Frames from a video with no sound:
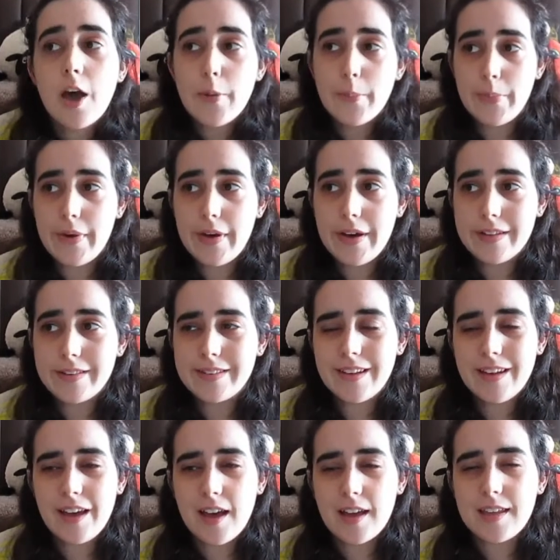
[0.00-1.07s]
But
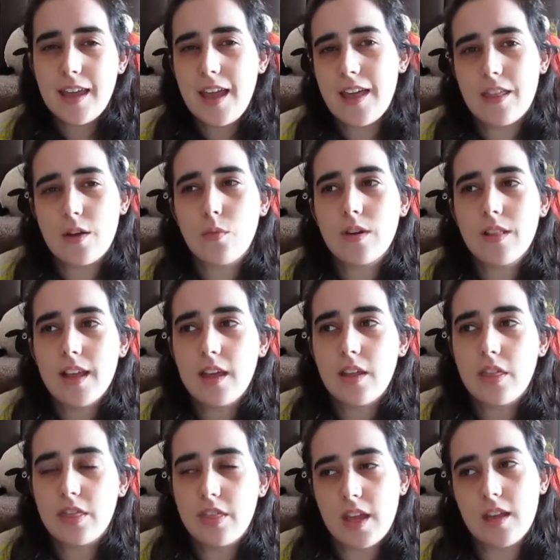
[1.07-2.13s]
yeah, there were like
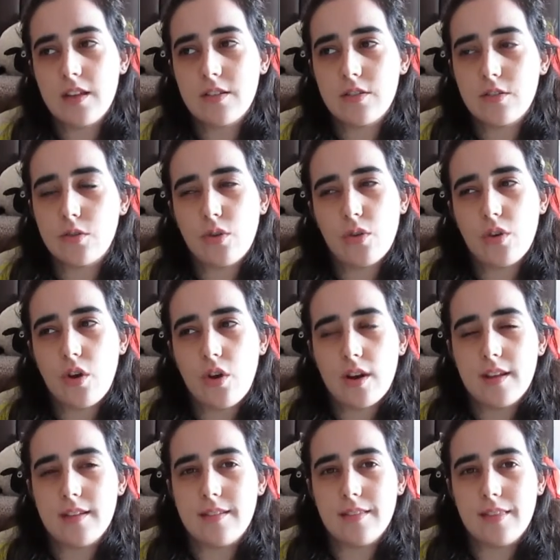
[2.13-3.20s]
things growing on
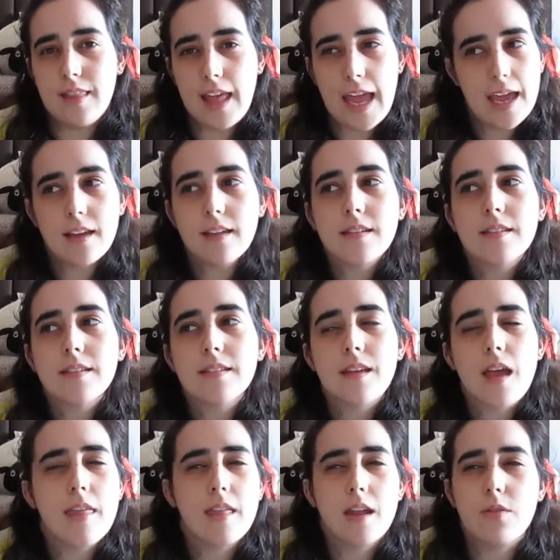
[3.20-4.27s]
his legs,
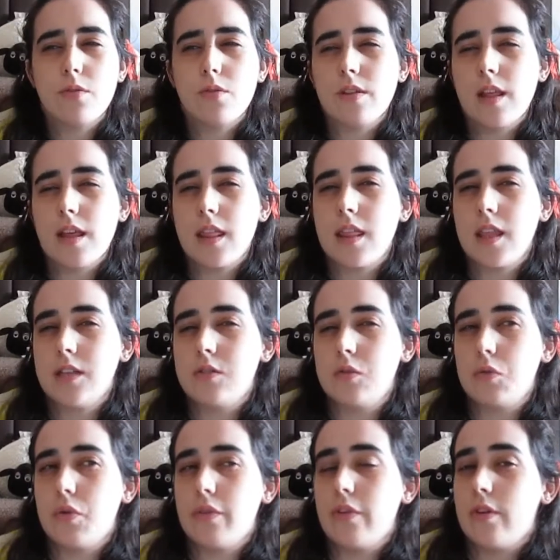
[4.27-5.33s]
and then there were like things
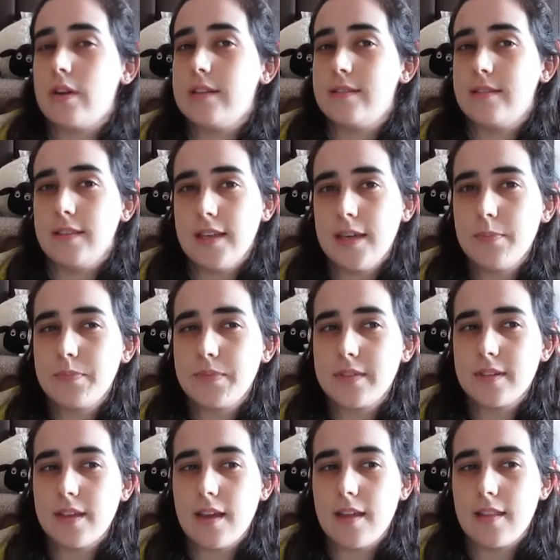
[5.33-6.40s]
growing on his lips,
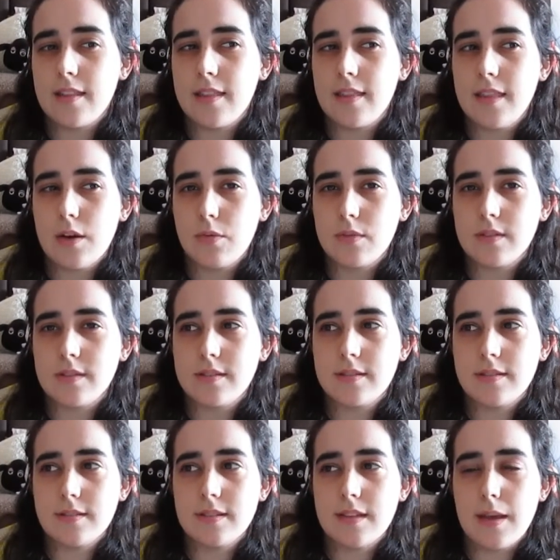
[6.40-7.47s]
and there was
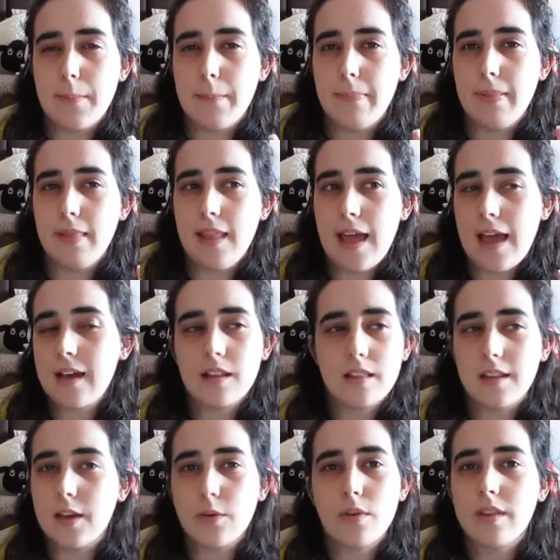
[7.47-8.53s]
a black
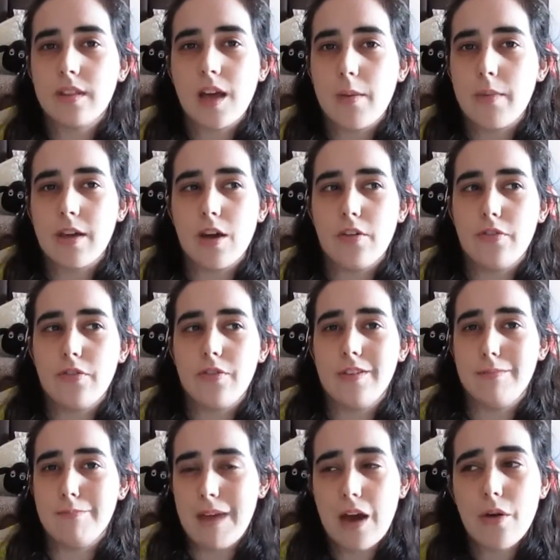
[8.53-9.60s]
liquid coming off of his
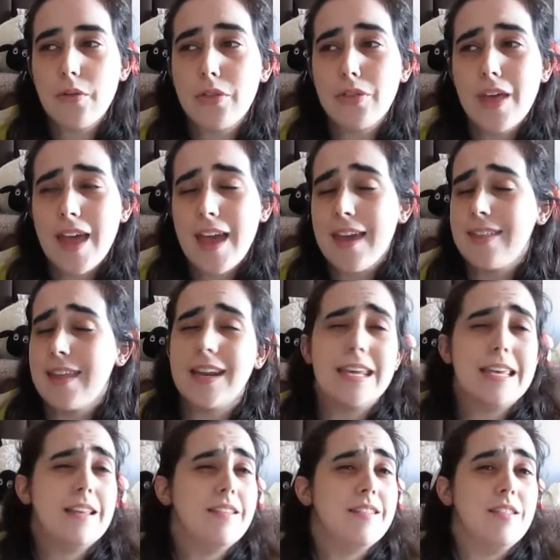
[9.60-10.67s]
mouth, and then he
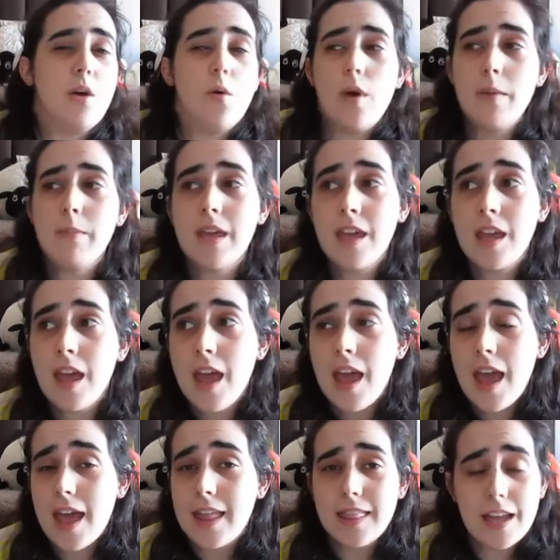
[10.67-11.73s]
kissed Noemi,
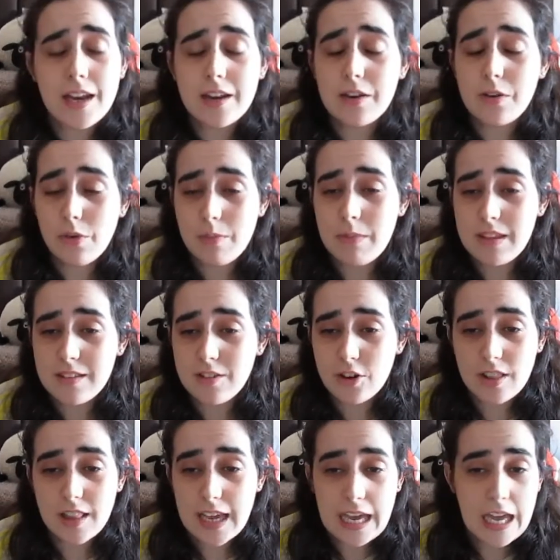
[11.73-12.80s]
and then Noemi
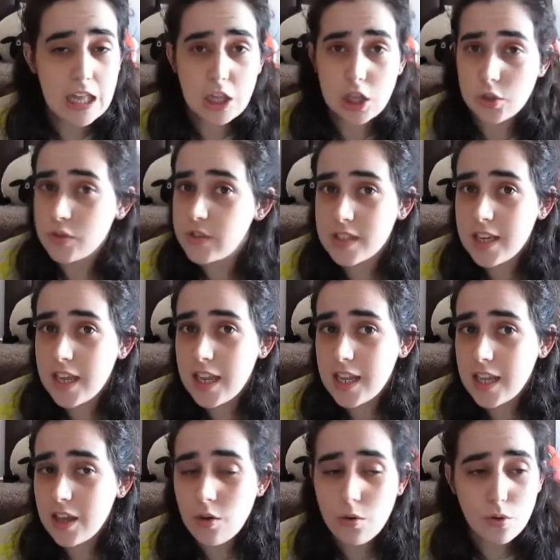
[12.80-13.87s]
started like
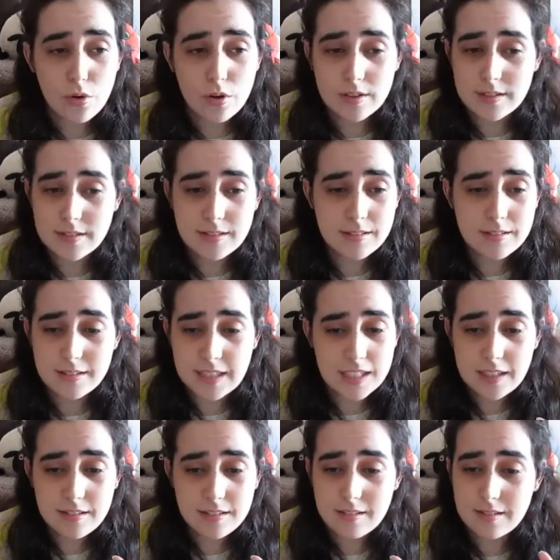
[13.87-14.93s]
hallucinating or
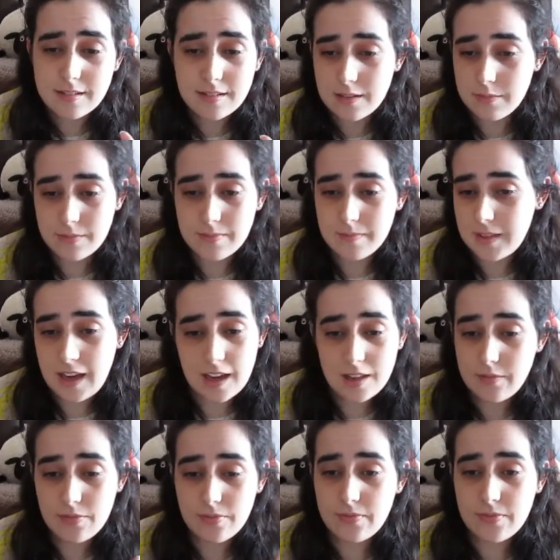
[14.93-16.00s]
seeing some kind
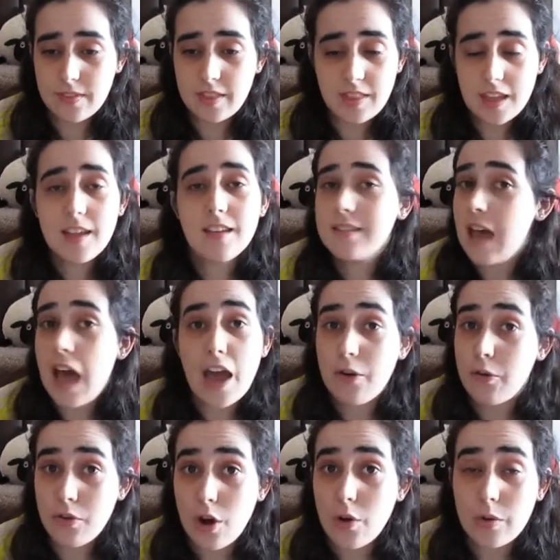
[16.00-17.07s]
of things. I
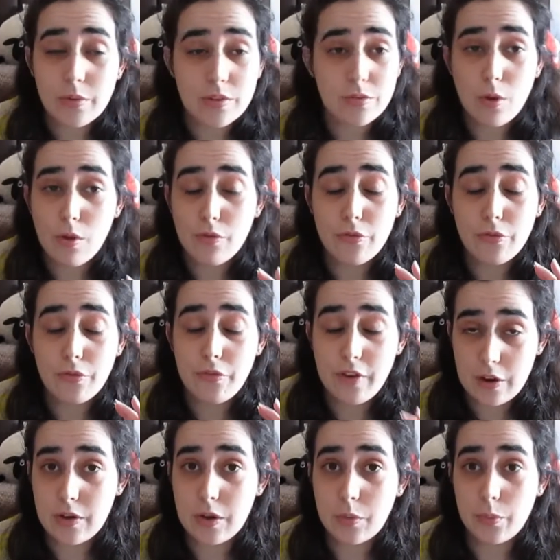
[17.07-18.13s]
don't know. It was all
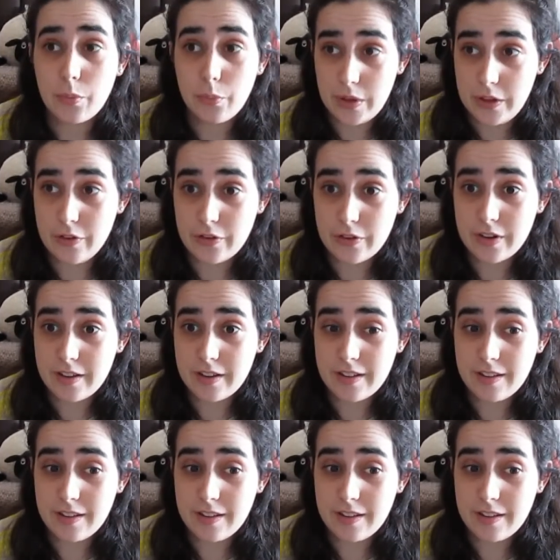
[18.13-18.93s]
very weird.